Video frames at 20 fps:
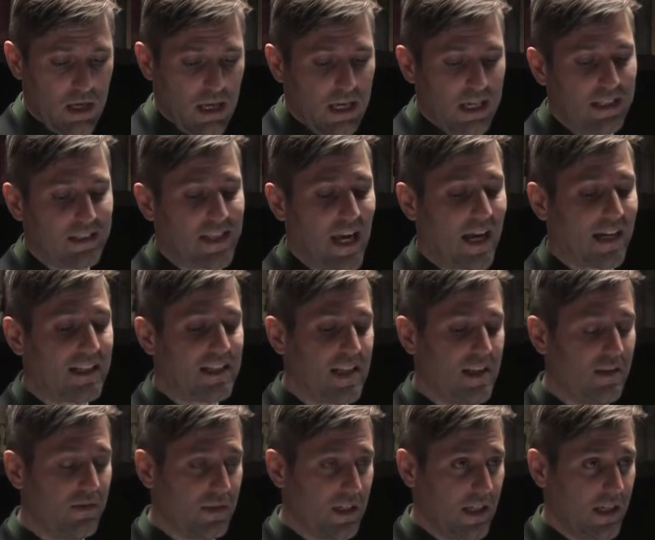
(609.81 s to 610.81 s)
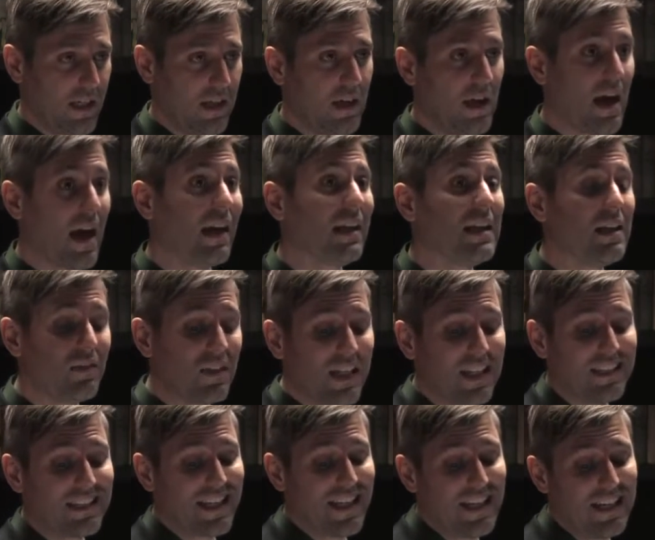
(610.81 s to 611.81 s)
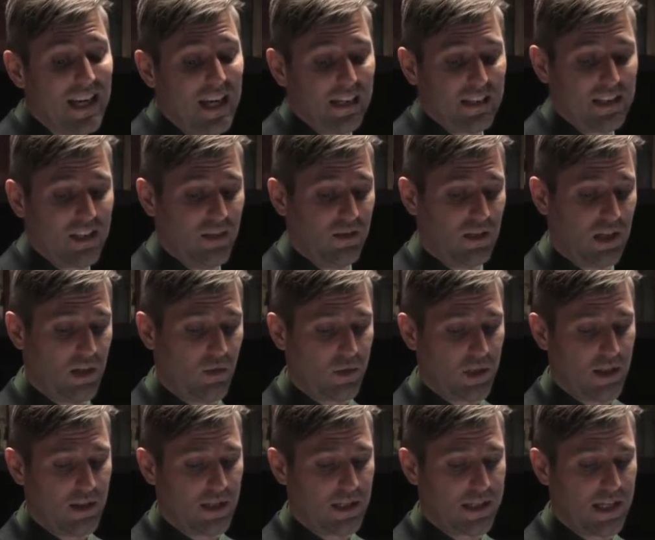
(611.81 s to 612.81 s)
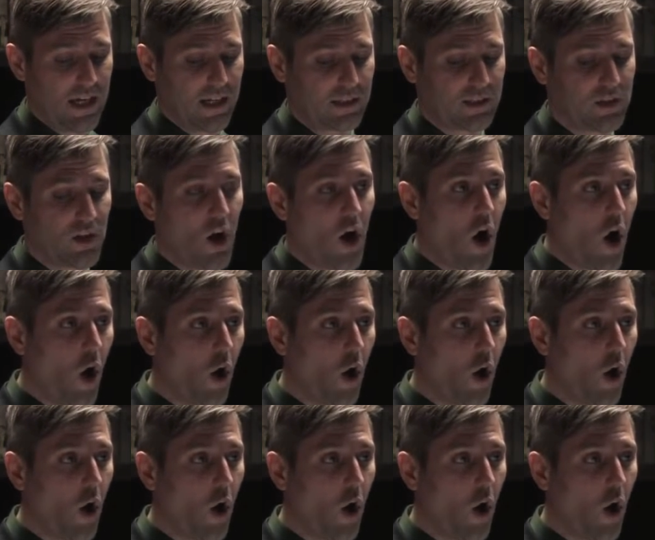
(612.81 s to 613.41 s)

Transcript: His activity, and even his inactivity within the text,